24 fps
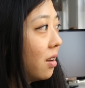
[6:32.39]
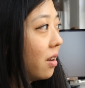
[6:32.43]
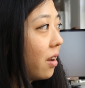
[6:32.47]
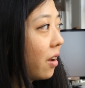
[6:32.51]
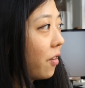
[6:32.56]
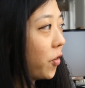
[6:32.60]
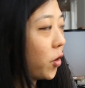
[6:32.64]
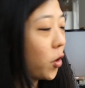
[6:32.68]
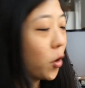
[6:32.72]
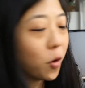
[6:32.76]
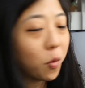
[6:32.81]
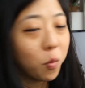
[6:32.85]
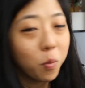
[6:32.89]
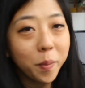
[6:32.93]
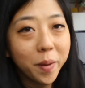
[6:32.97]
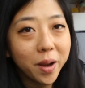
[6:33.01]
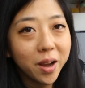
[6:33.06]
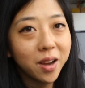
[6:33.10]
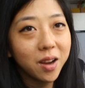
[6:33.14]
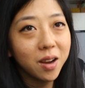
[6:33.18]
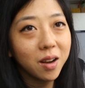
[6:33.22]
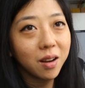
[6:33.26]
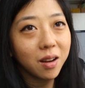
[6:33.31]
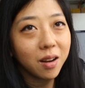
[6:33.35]
if your
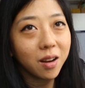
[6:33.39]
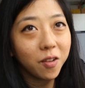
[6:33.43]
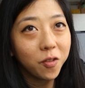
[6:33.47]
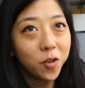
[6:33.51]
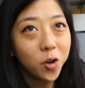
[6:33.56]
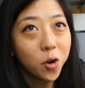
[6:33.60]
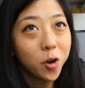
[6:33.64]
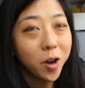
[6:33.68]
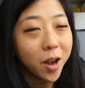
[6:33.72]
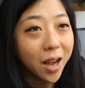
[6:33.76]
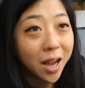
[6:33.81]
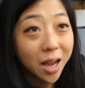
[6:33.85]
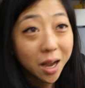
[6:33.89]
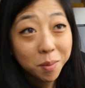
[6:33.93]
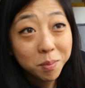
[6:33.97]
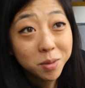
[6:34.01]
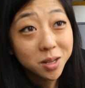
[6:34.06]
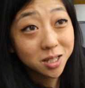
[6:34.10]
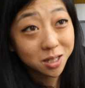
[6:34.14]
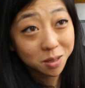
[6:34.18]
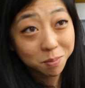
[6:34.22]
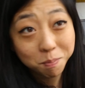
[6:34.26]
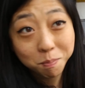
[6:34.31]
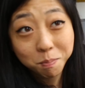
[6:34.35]
aim
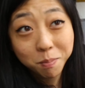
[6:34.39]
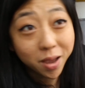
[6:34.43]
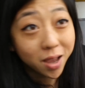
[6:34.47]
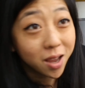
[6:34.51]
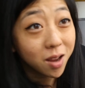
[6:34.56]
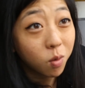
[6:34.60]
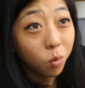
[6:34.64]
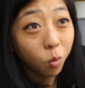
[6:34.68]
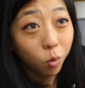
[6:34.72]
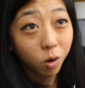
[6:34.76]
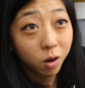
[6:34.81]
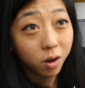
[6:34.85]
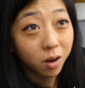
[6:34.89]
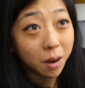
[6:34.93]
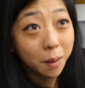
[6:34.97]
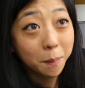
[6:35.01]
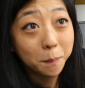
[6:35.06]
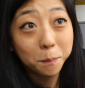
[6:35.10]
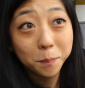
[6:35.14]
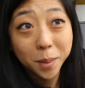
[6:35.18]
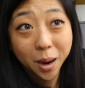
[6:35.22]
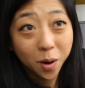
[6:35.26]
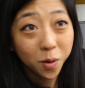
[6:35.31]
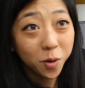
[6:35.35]
is to make work
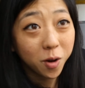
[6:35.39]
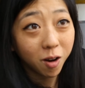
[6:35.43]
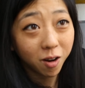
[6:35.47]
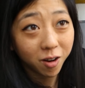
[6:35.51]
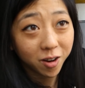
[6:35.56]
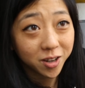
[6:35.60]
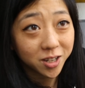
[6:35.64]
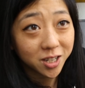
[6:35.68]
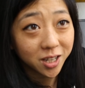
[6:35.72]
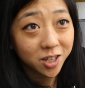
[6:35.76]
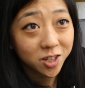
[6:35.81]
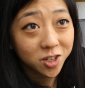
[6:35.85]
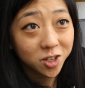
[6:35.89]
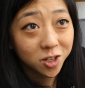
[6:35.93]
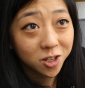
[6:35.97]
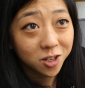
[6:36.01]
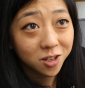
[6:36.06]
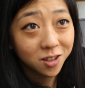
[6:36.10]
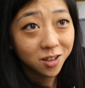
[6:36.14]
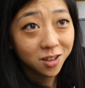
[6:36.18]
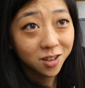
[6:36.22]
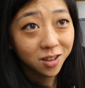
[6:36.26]
about architecture,